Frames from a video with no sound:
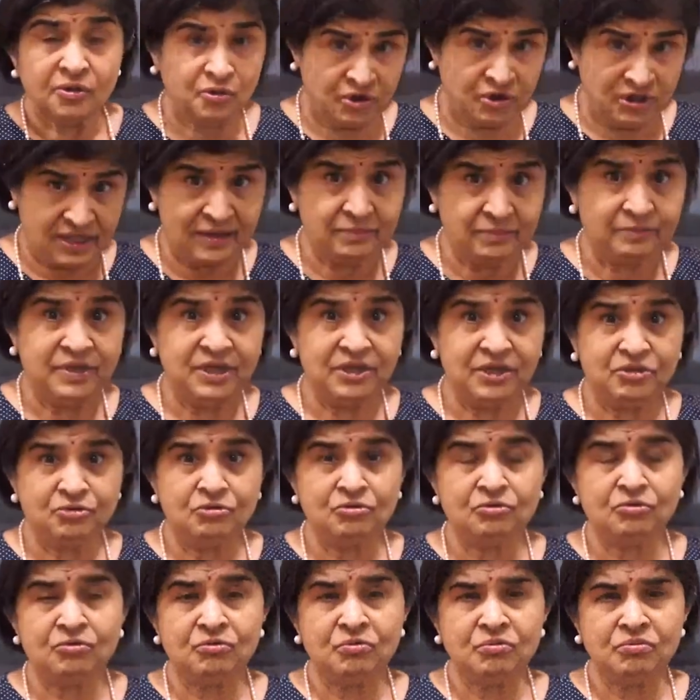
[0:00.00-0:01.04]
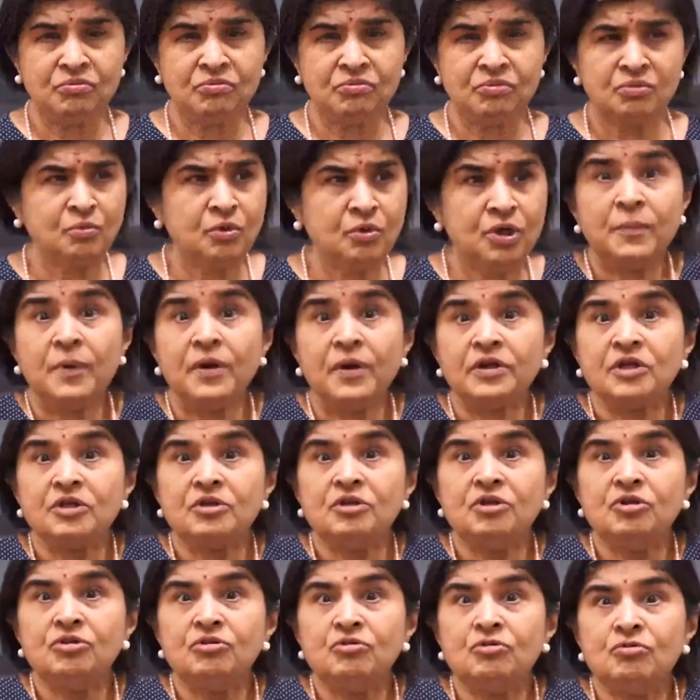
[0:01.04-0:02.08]
Could that be you? What about
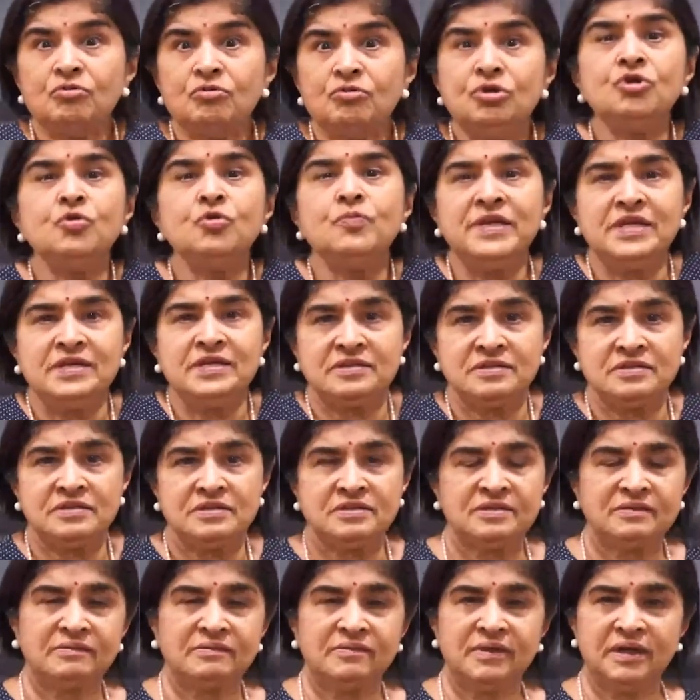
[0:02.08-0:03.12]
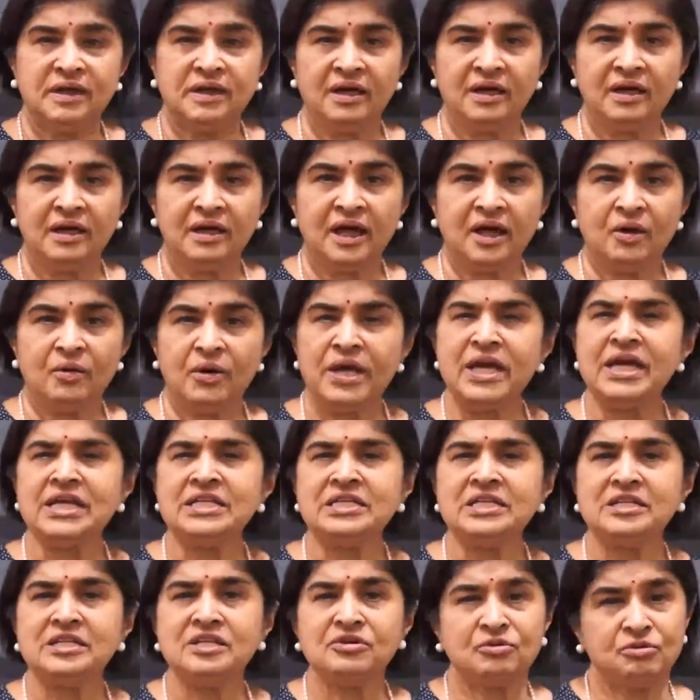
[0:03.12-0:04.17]
the new newbies, our
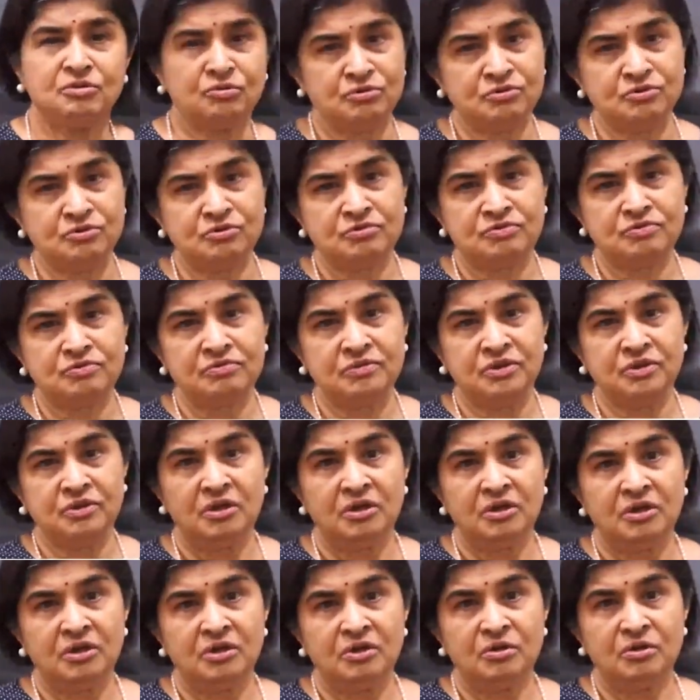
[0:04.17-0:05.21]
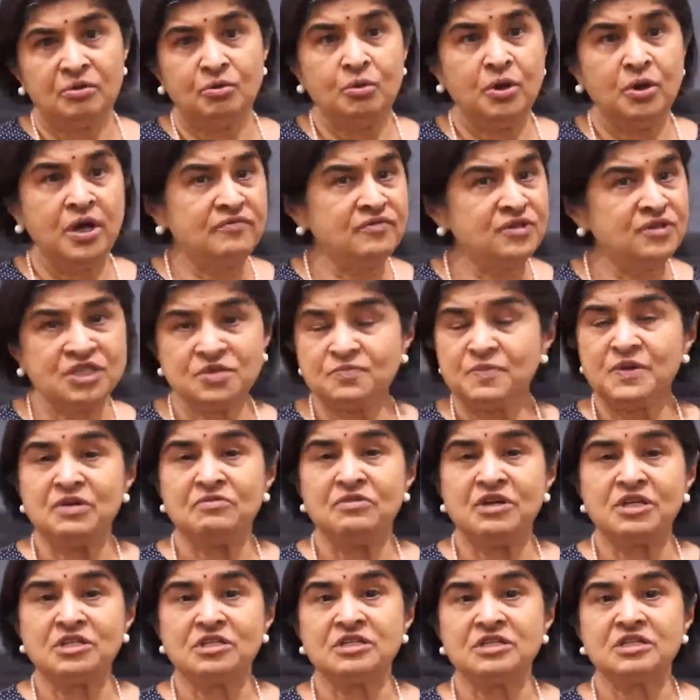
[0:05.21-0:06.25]
eighteen-year-olds, who have just
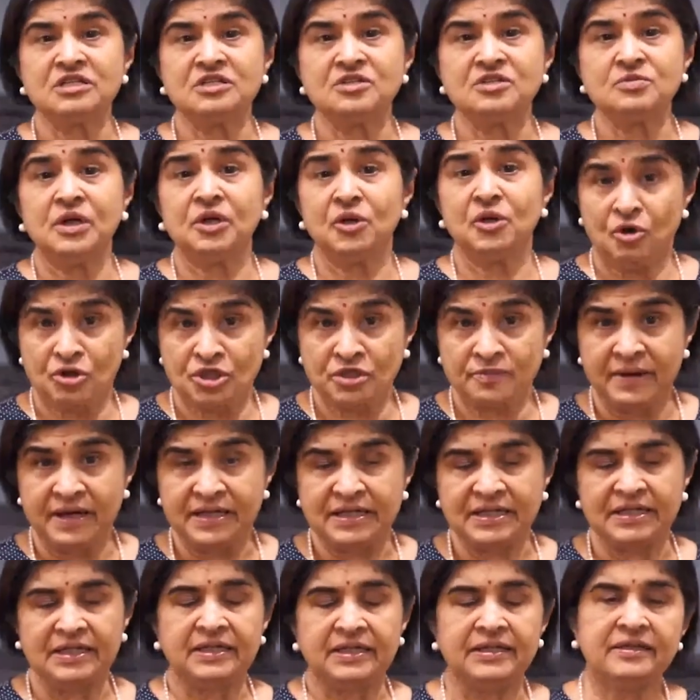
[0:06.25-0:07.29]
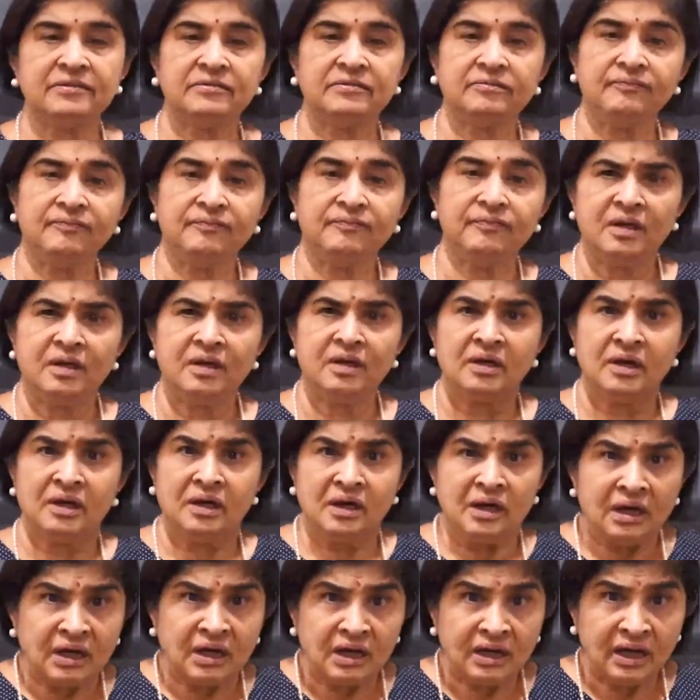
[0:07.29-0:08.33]
been registered as well, automatically?
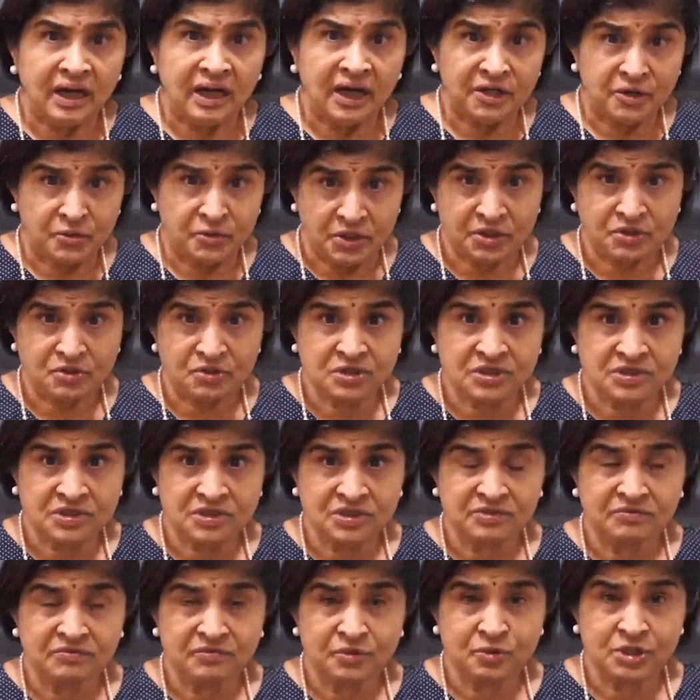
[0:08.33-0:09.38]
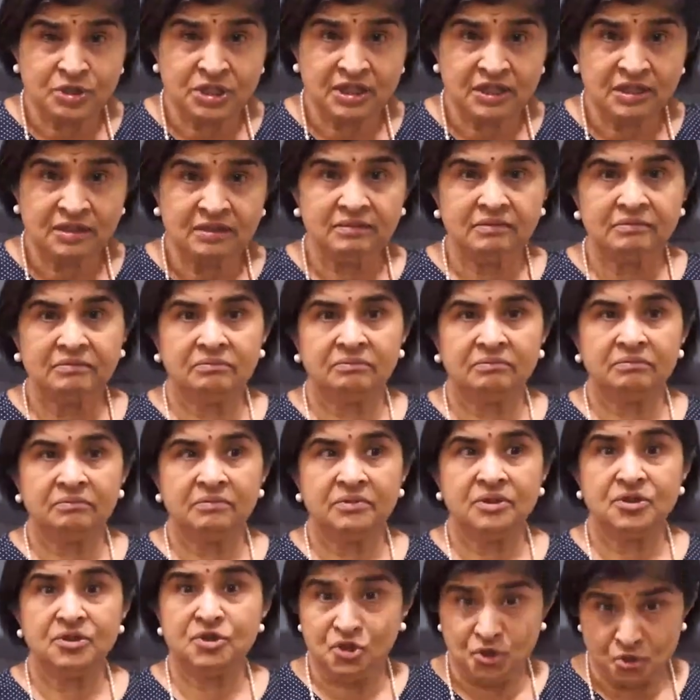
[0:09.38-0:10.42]
Are you interested in voting?
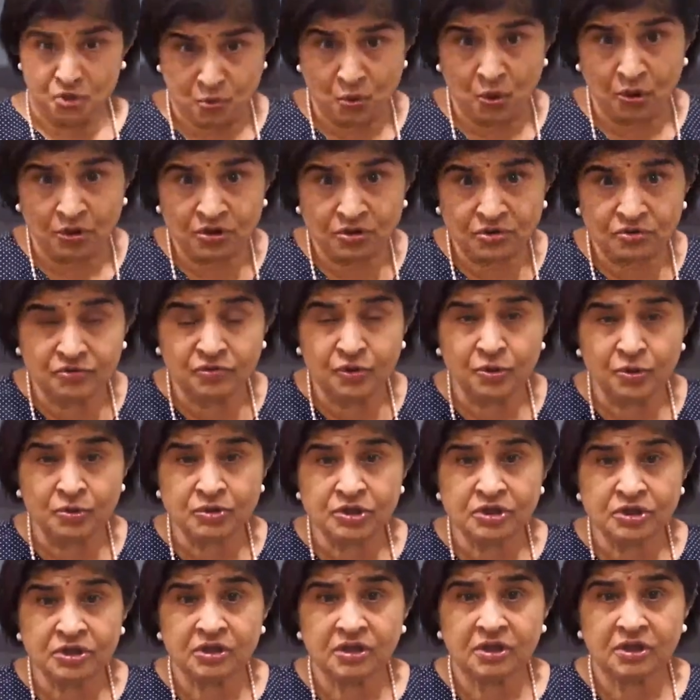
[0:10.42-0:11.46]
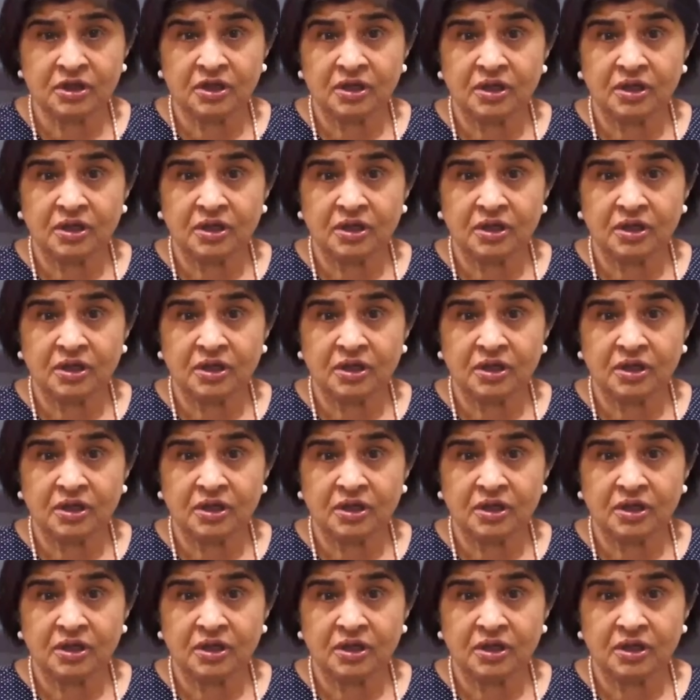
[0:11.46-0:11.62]
Do you want to vote?